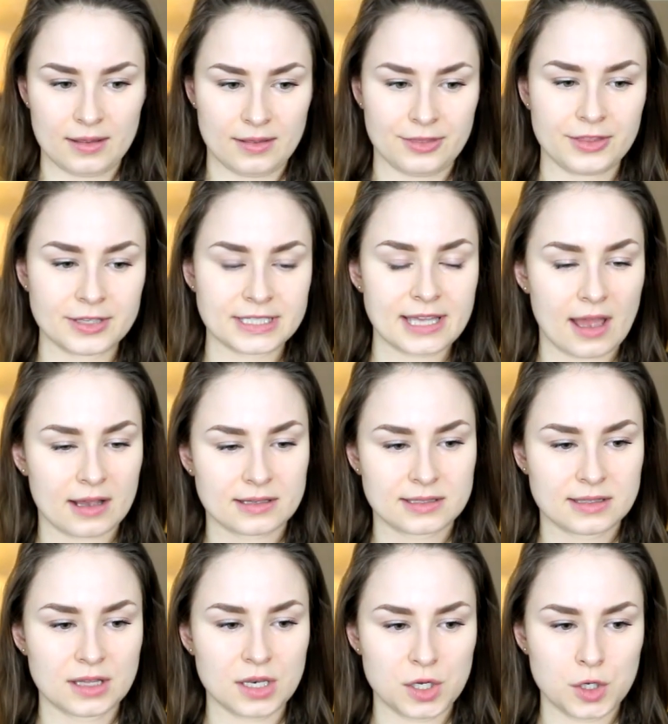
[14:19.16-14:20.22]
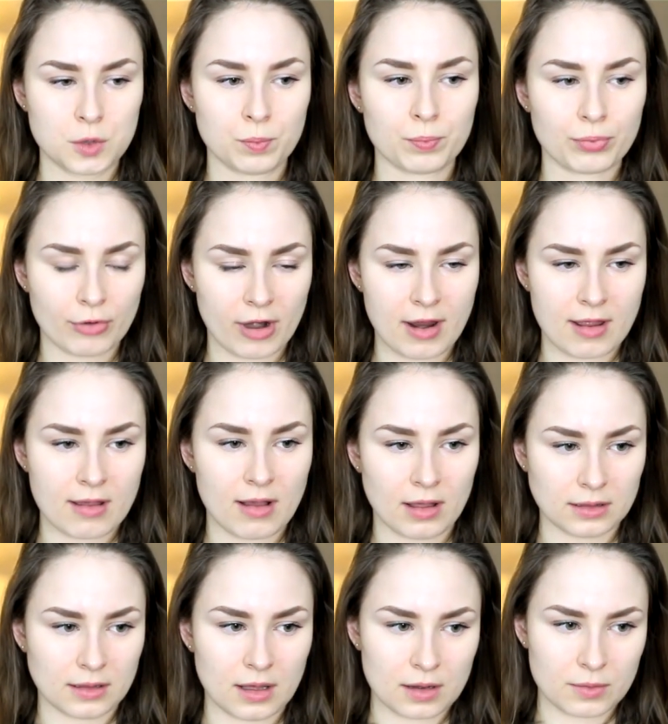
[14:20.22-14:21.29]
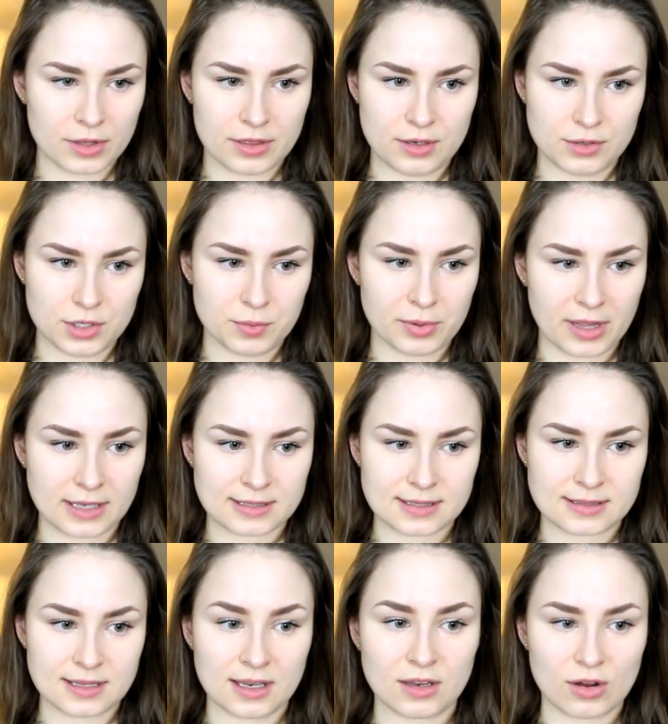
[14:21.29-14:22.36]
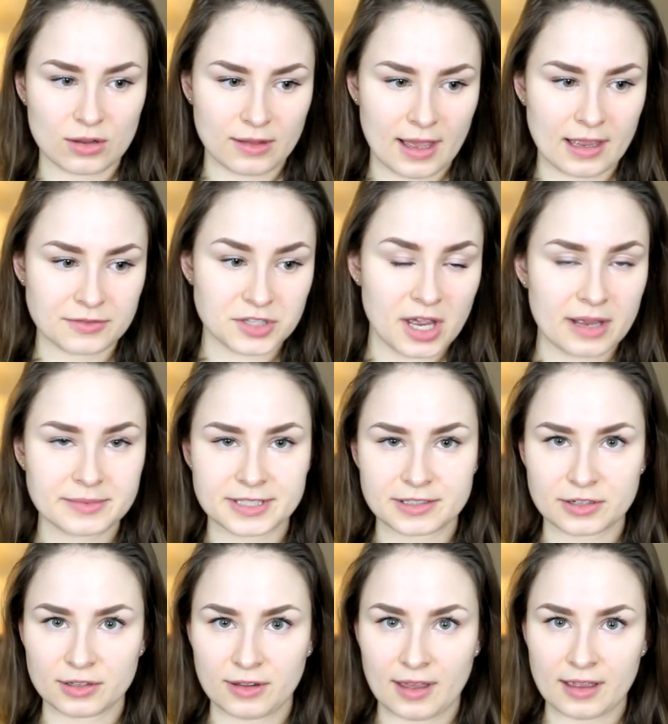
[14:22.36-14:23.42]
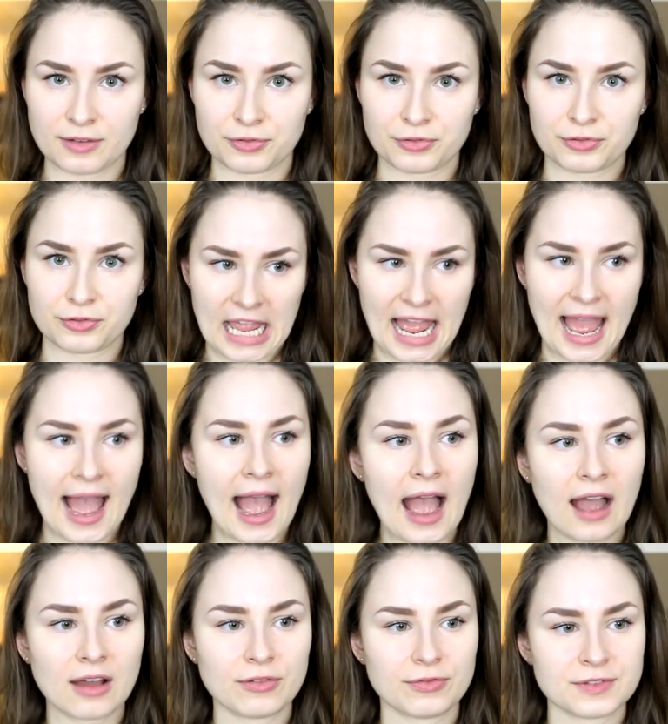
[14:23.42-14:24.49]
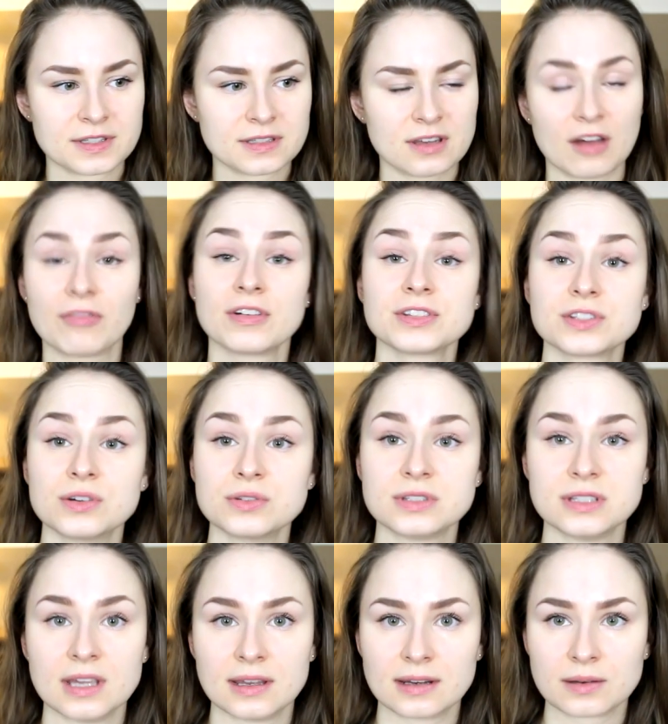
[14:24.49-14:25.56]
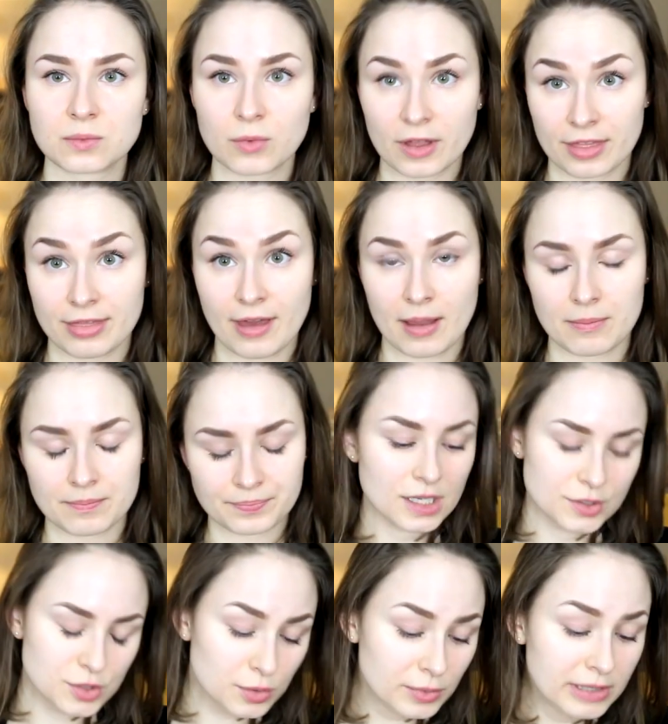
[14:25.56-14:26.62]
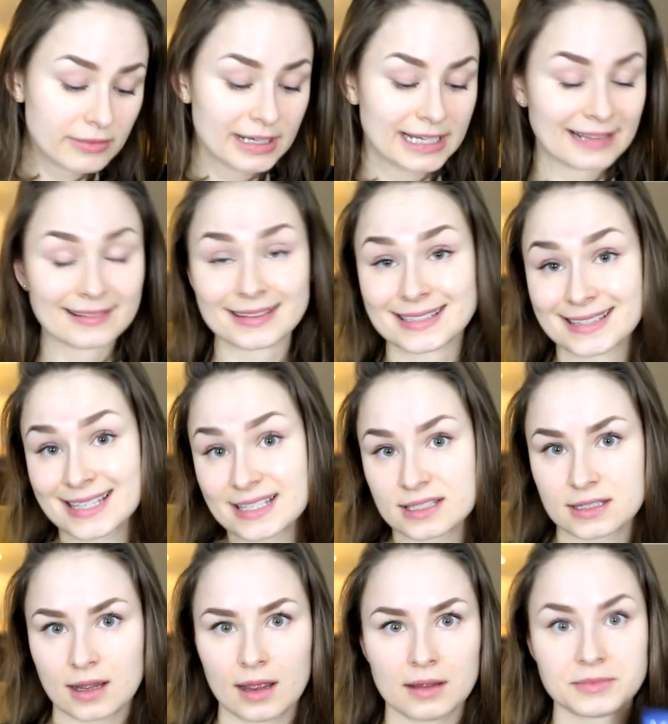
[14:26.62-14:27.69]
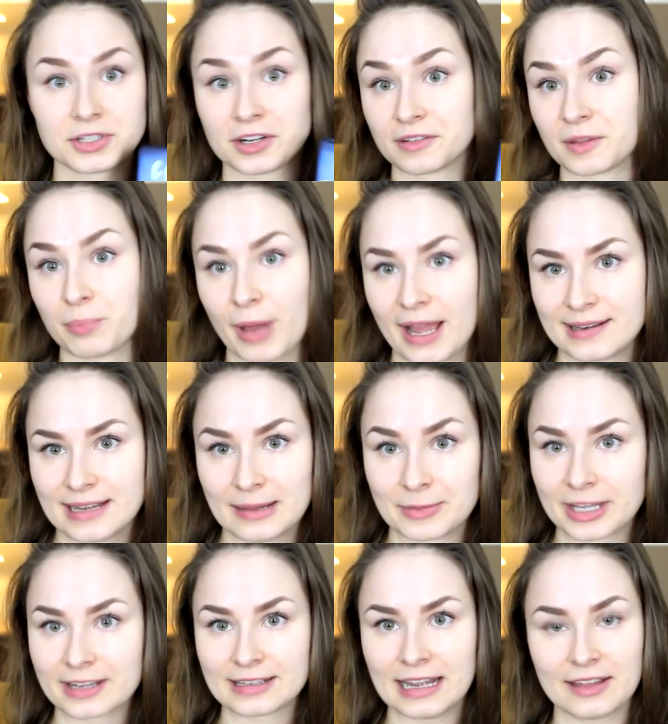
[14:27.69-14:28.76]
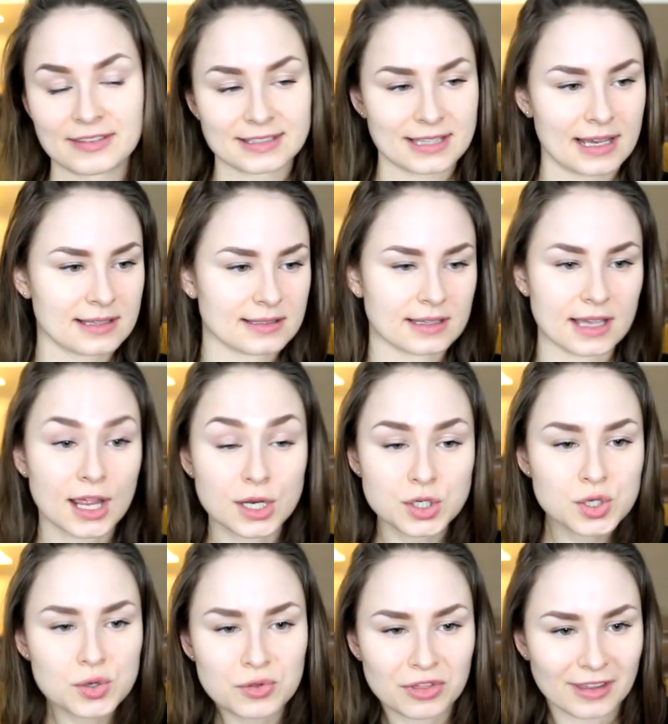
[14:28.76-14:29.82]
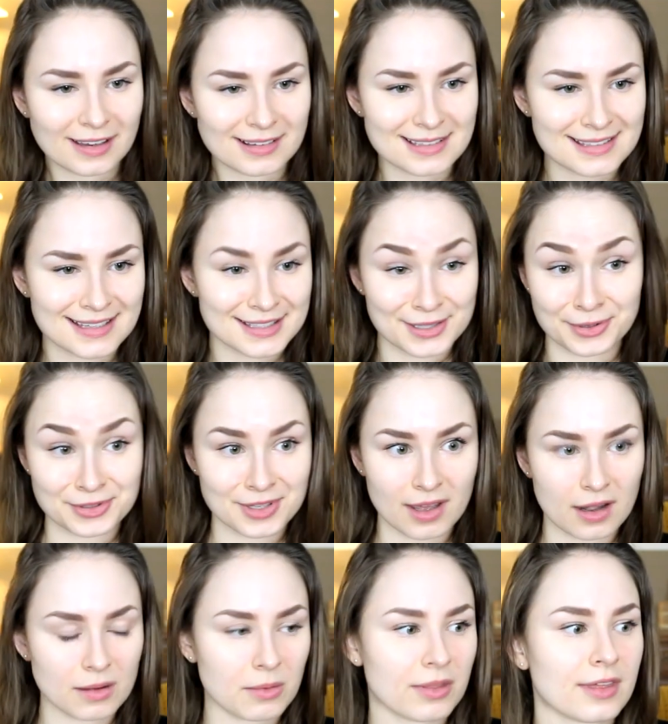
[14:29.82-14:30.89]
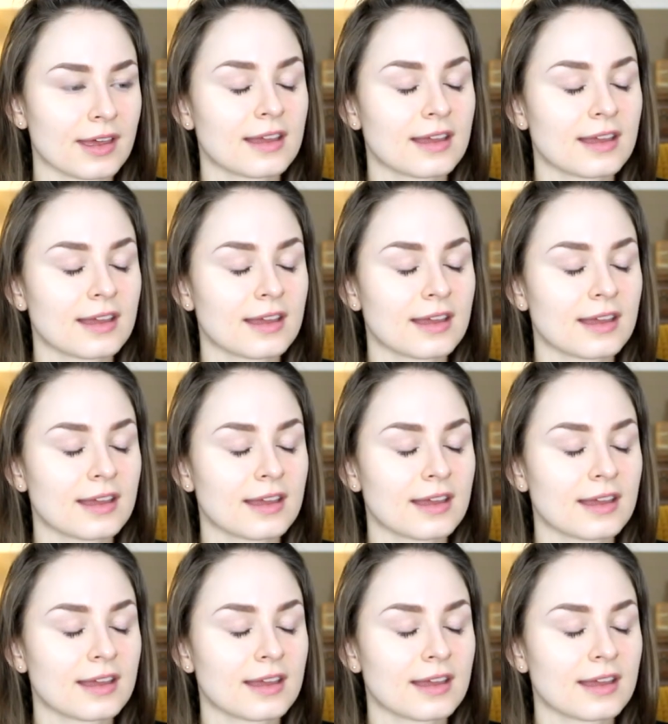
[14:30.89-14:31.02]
the text that you bring along with you to places in your life, times in your life, have stuff associated with them. So rereading this time during the pandemic, now this has like two things associated with